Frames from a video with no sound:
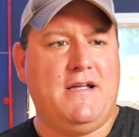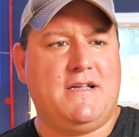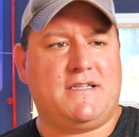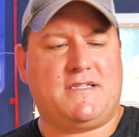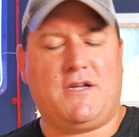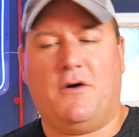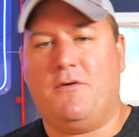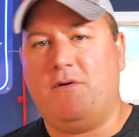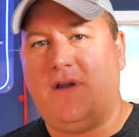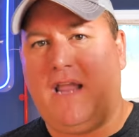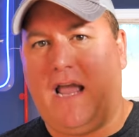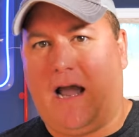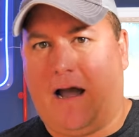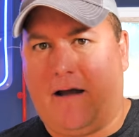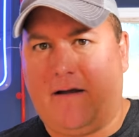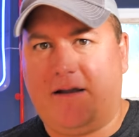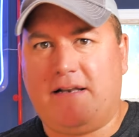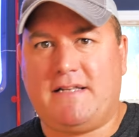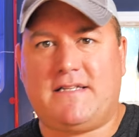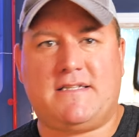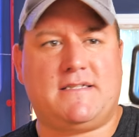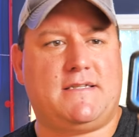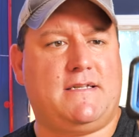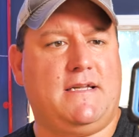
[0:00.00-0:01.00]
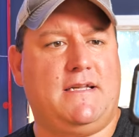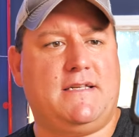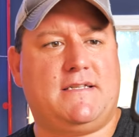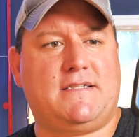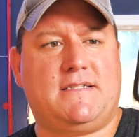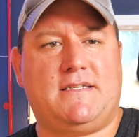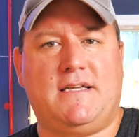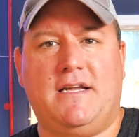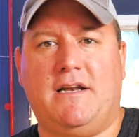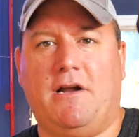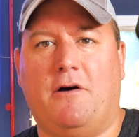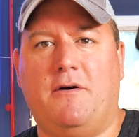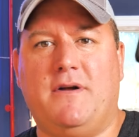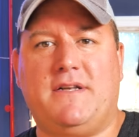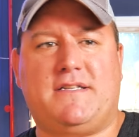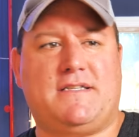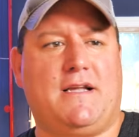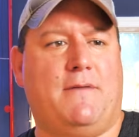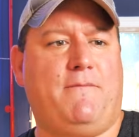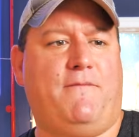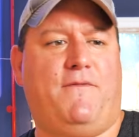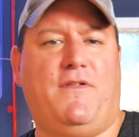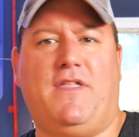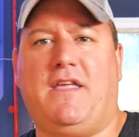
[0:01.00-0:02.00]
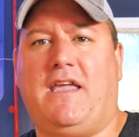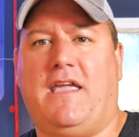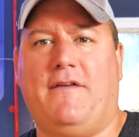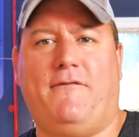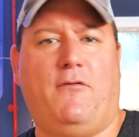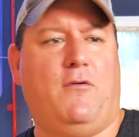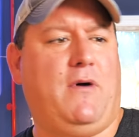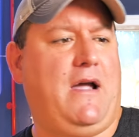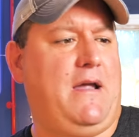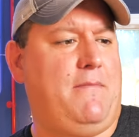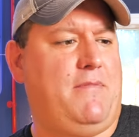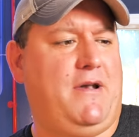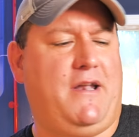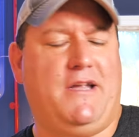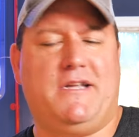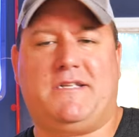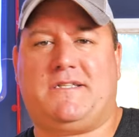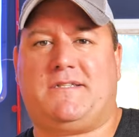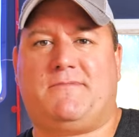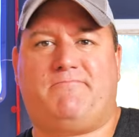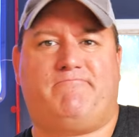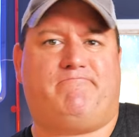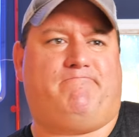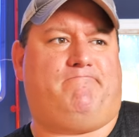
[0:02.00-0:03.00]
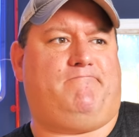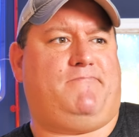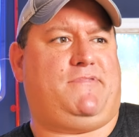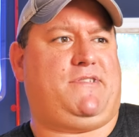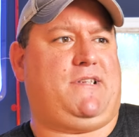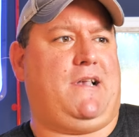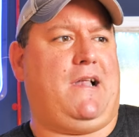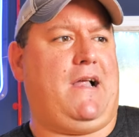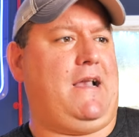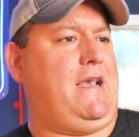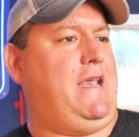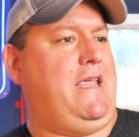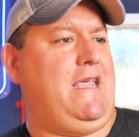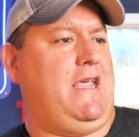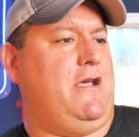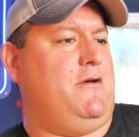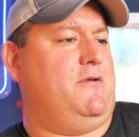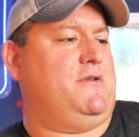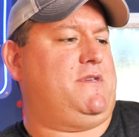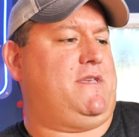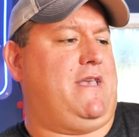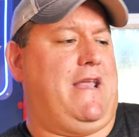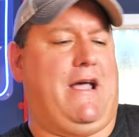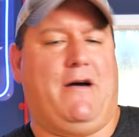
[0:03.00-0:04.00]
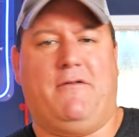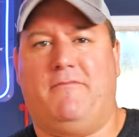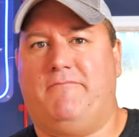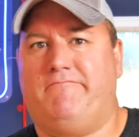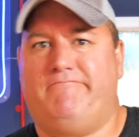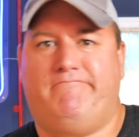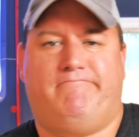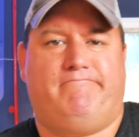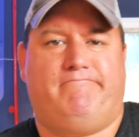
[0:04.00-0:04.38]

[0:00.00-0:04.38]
So yeah, it's up for the giveaway, but it's slightly used now.